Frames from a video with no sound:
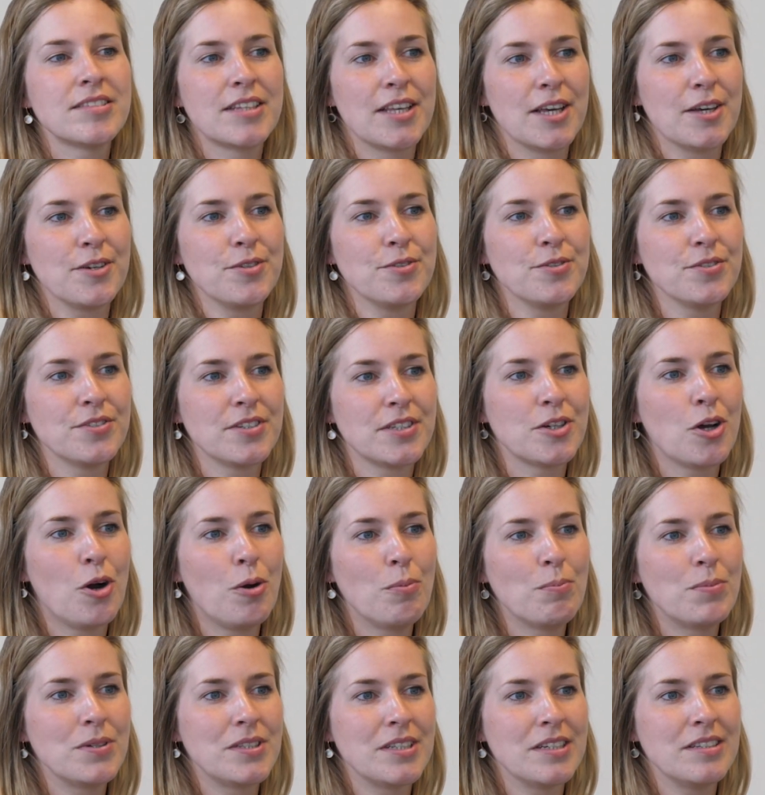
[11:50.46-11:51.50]
skills and
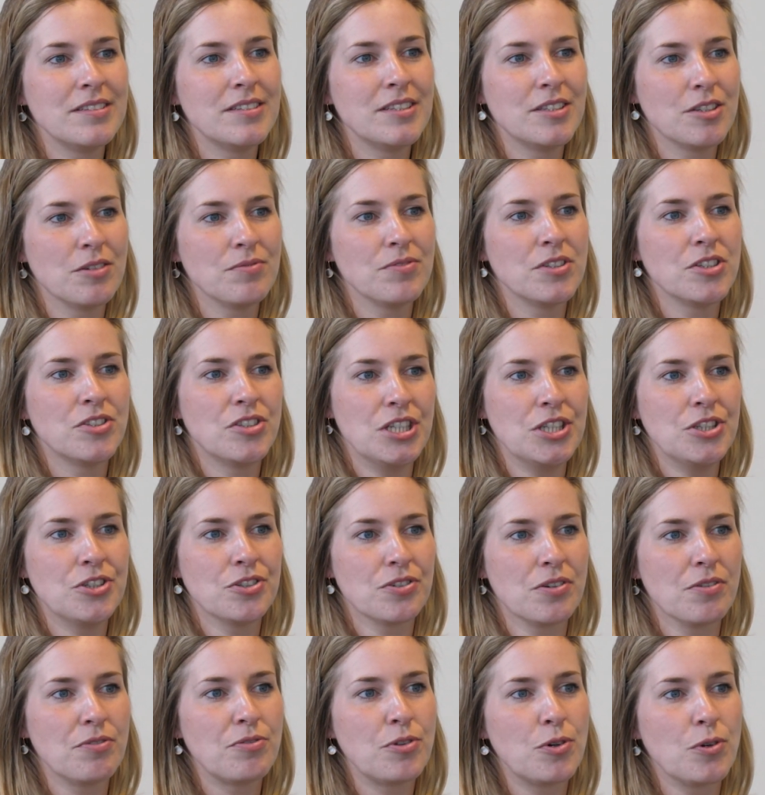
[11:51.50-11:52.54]
competencies of the
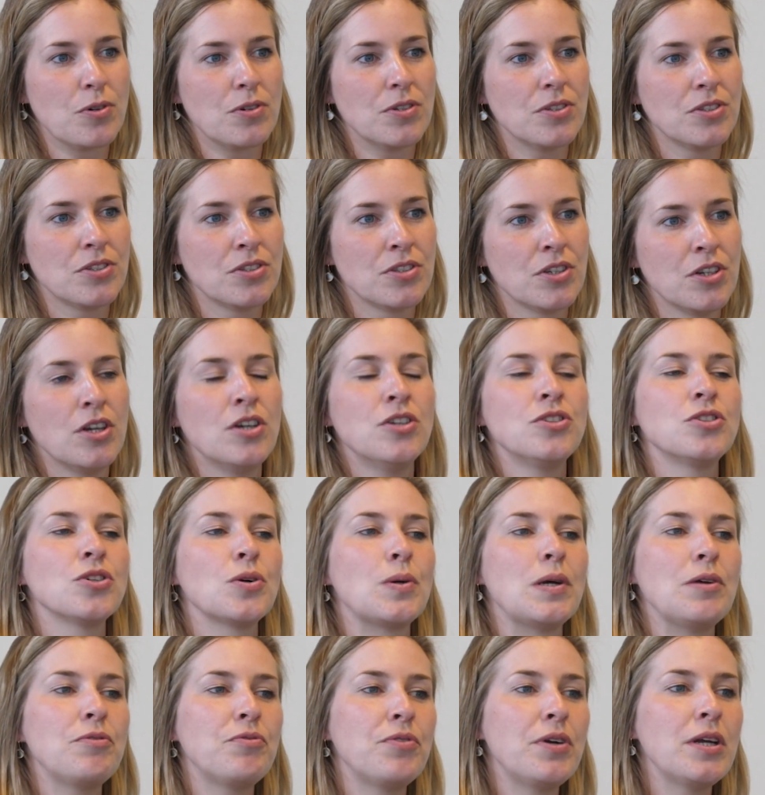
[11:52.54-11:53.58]
teacher, of course.
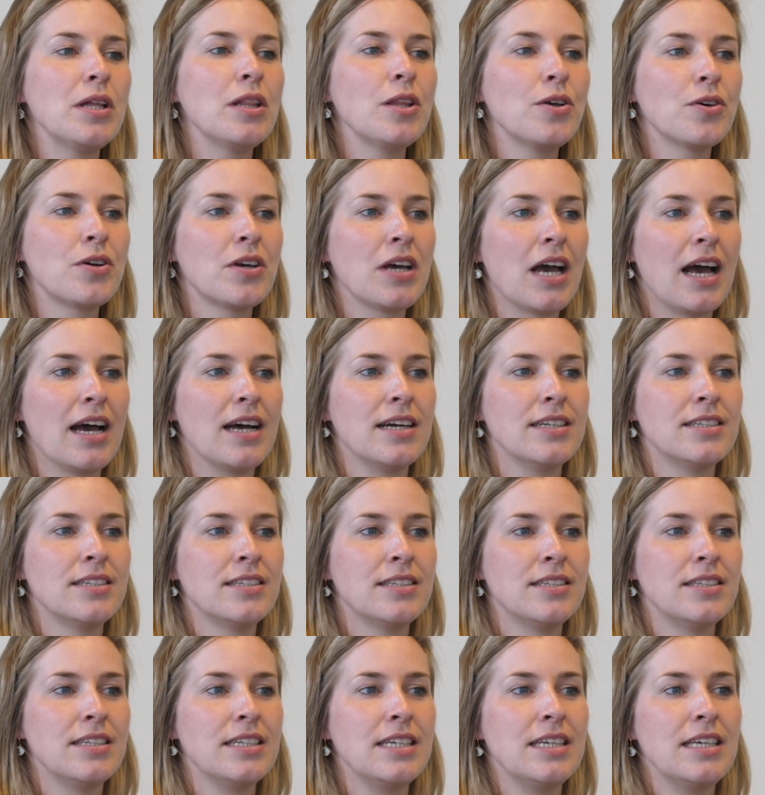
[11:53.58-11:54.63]
So if we look
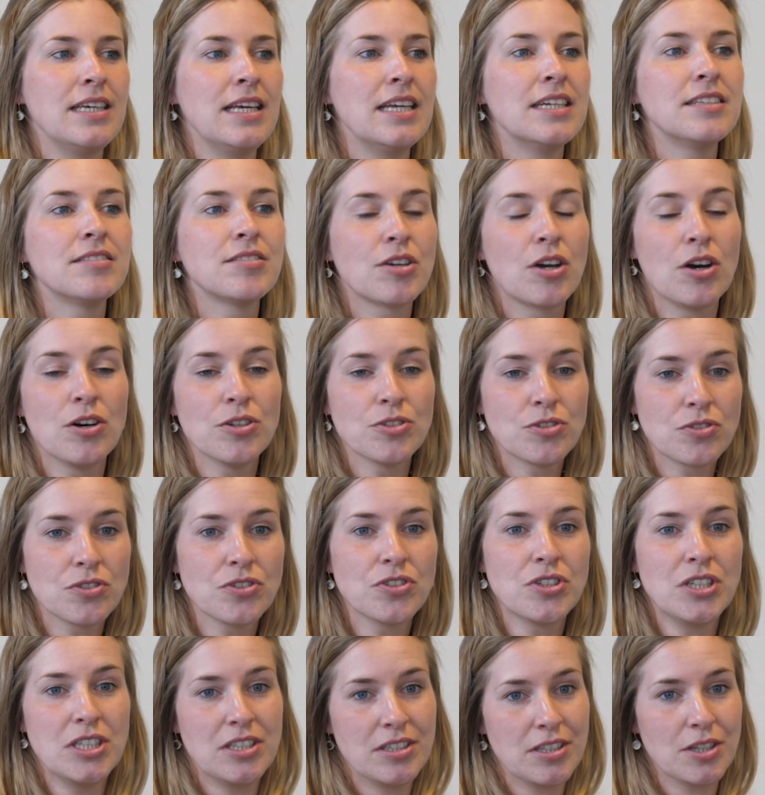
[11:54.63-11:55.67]
at the
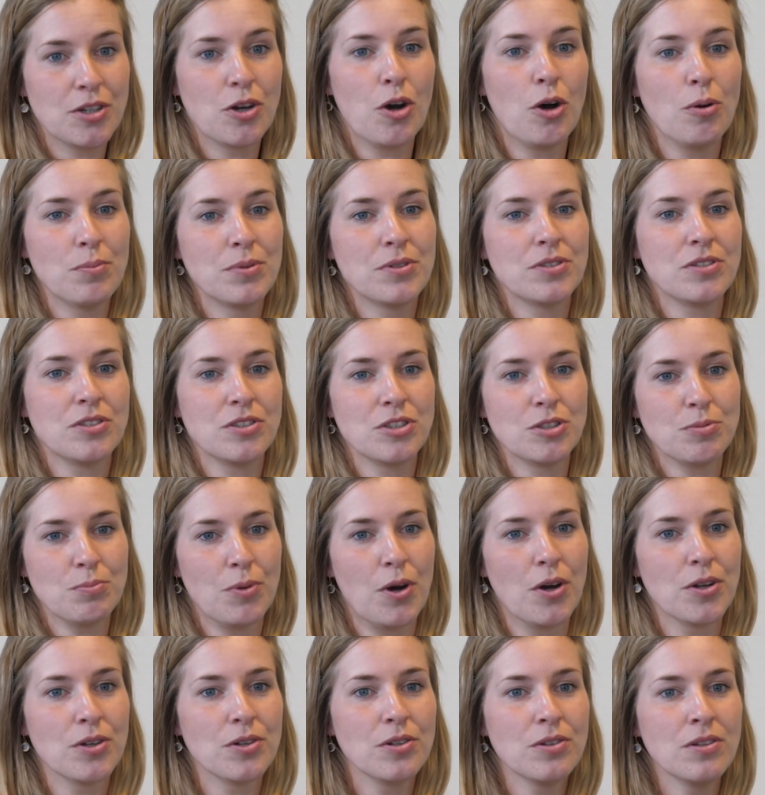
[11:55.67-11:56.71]
intercultural teaching competence
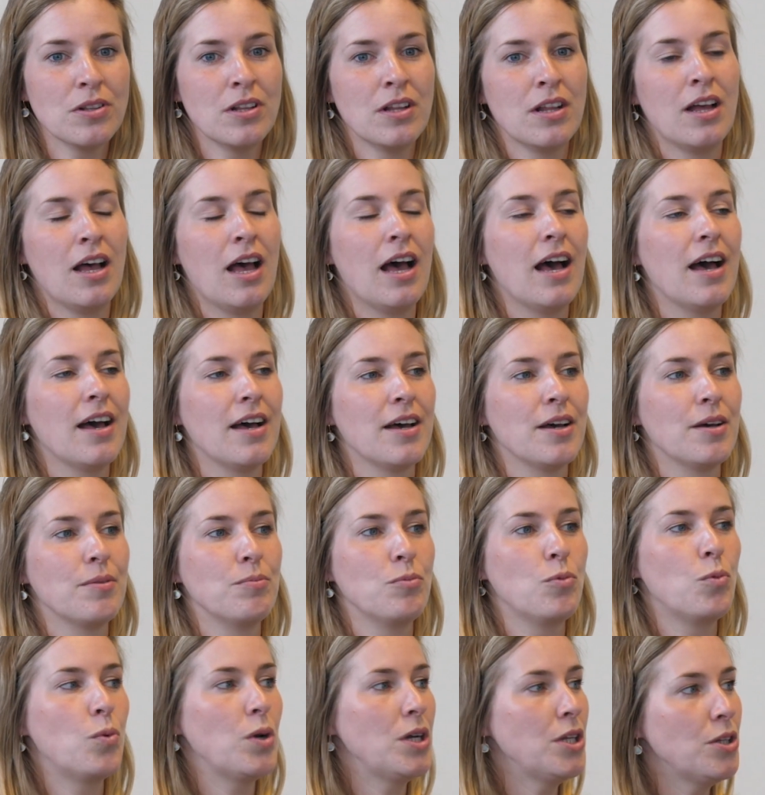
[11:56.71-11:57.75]
model,
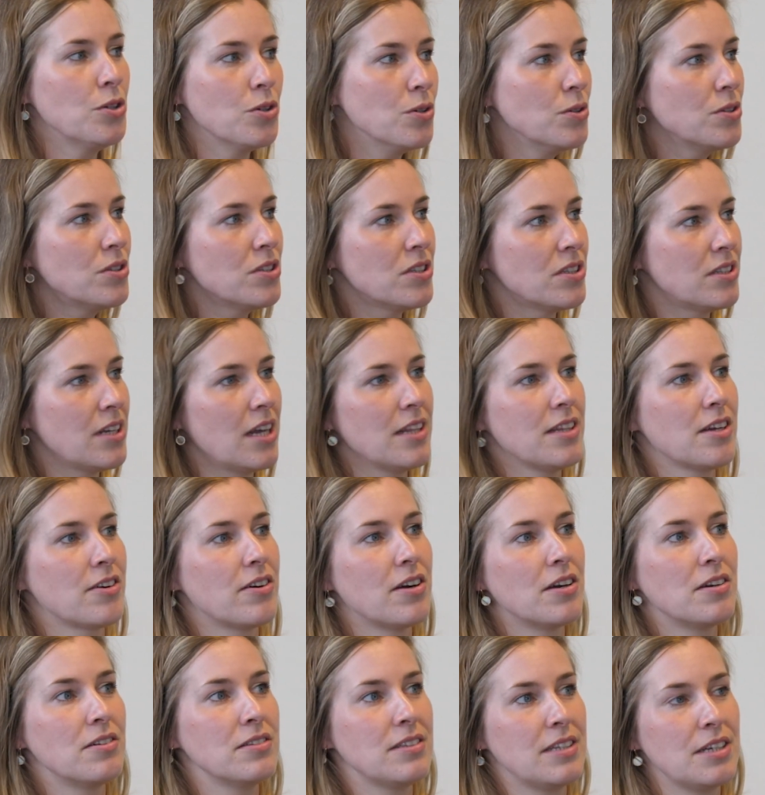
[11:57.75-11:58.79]
we notice that
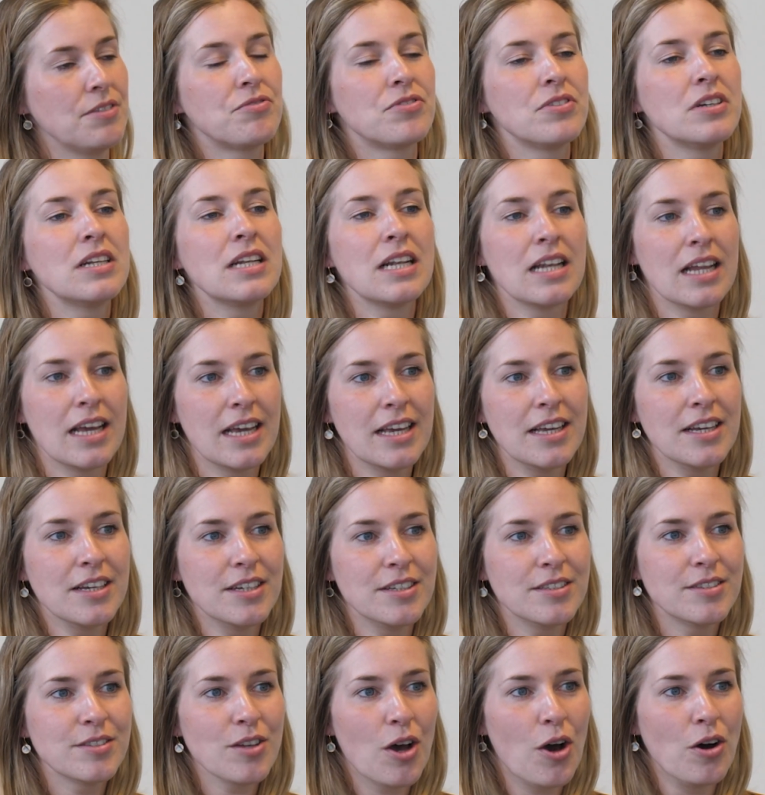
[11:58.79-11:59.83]
there are different
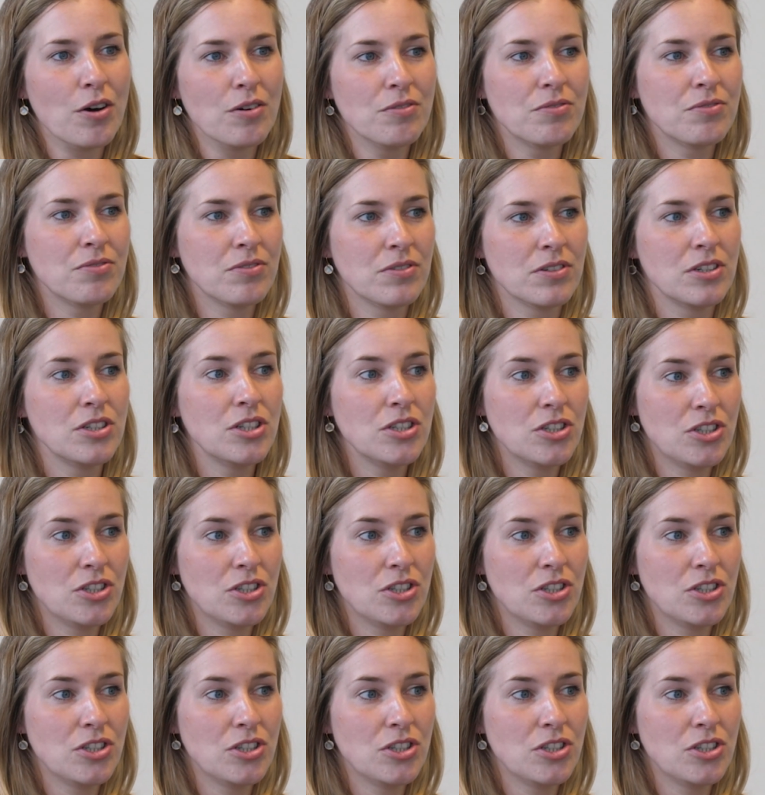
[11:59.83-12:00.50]
layers of